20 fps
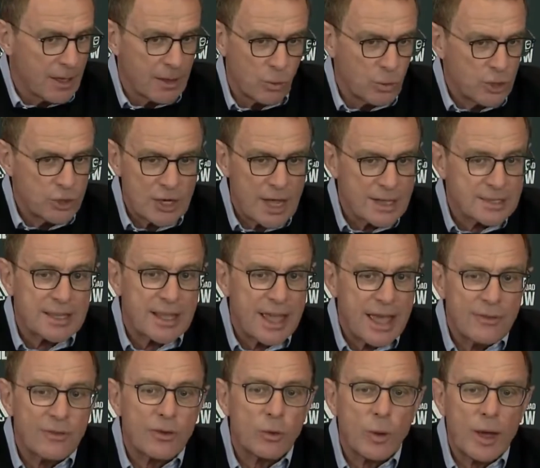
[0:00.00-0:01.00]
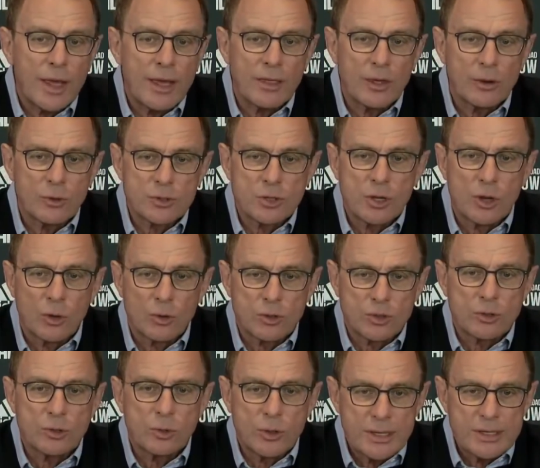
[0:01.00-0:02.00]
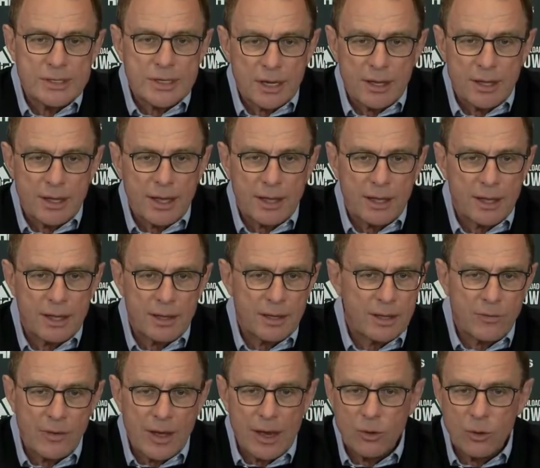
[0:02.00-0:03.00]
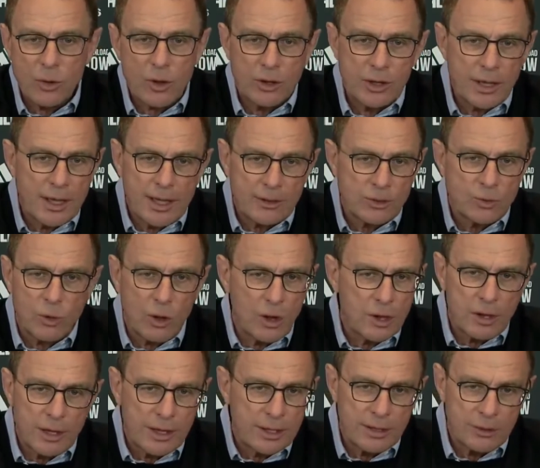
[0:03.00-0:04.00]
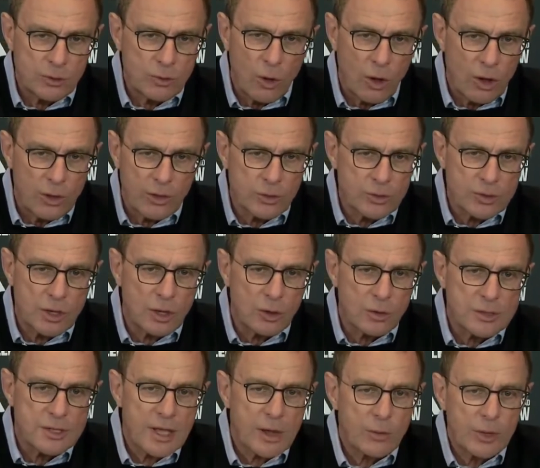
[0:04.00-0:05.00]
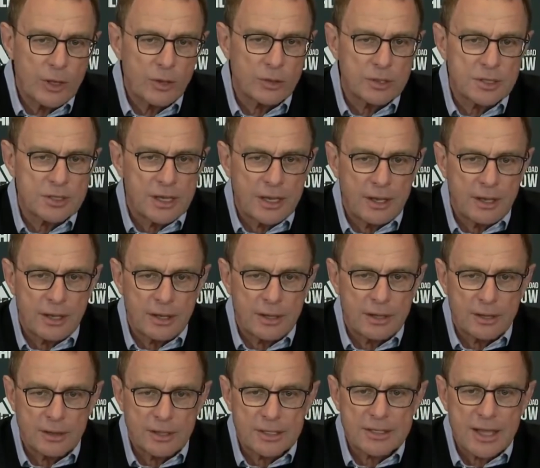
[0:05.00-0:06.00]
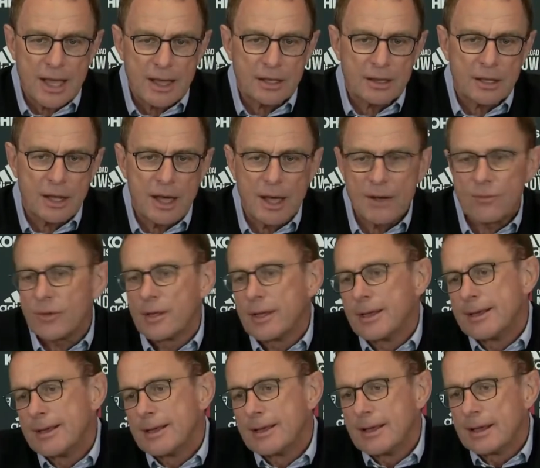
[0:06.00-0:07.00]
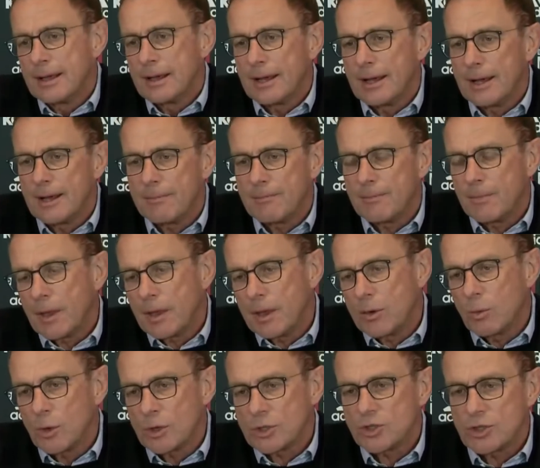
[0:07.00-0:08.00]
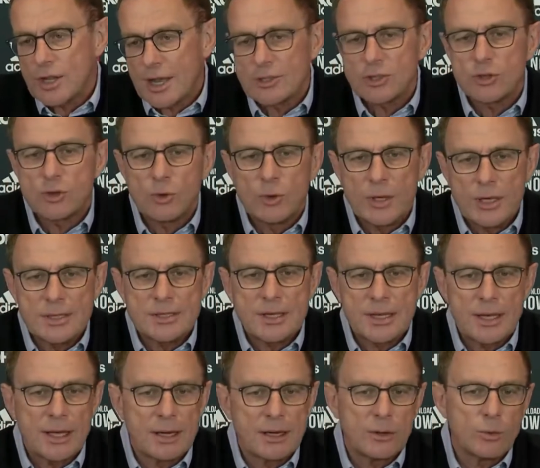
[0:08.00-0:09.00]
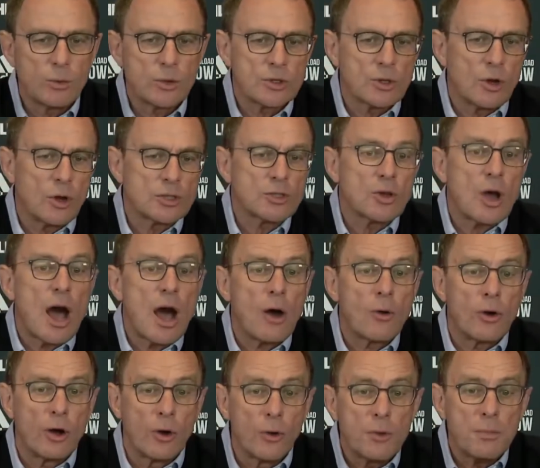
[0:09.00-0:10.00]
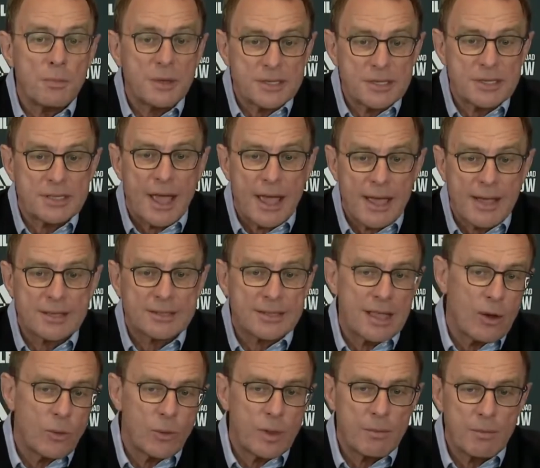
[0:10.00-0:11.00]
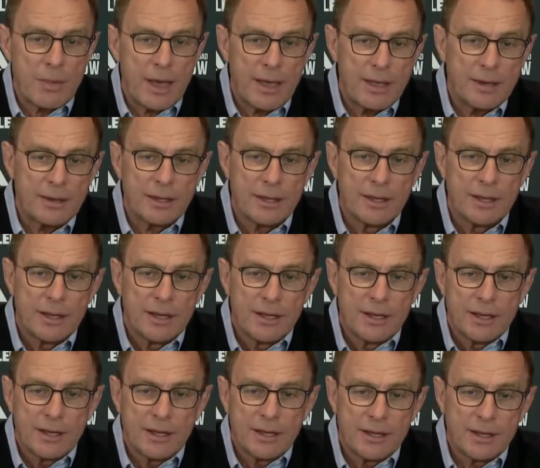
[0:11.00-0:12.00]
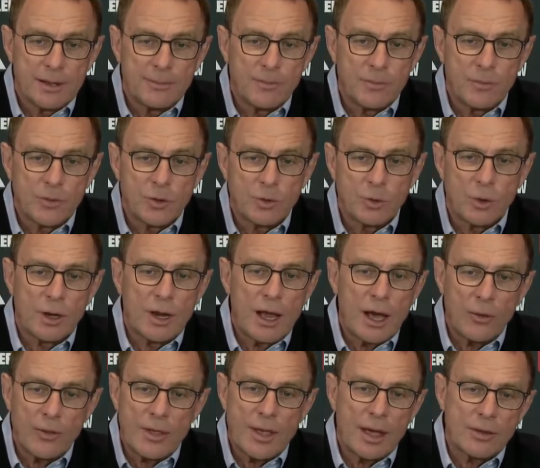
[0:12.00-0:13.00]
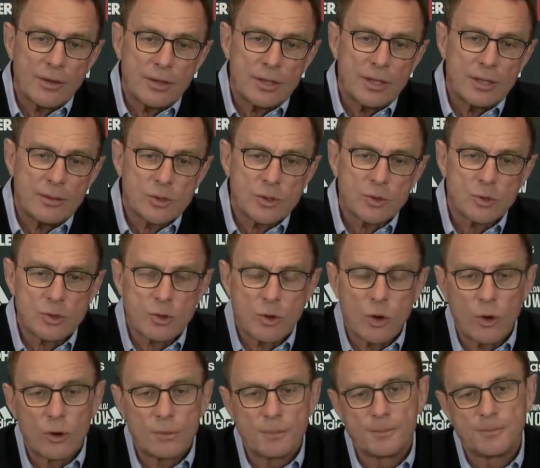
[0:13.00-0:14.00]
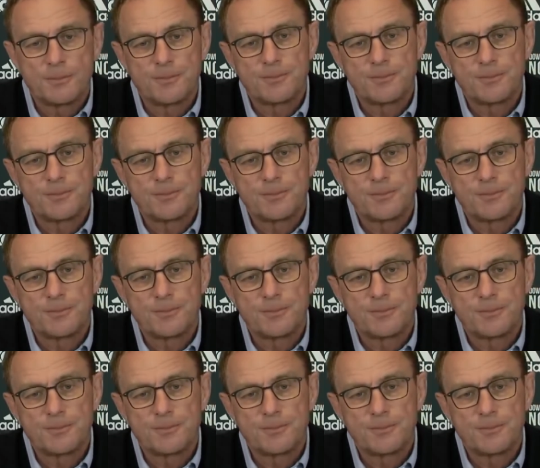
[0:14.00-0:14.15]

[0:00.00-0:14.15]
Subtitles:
We just gave away those goals too easily. If I look into all those goals that we conceded in the second half, it was just too easy. And it was also our own mistakes that we made to allow the other teams to score.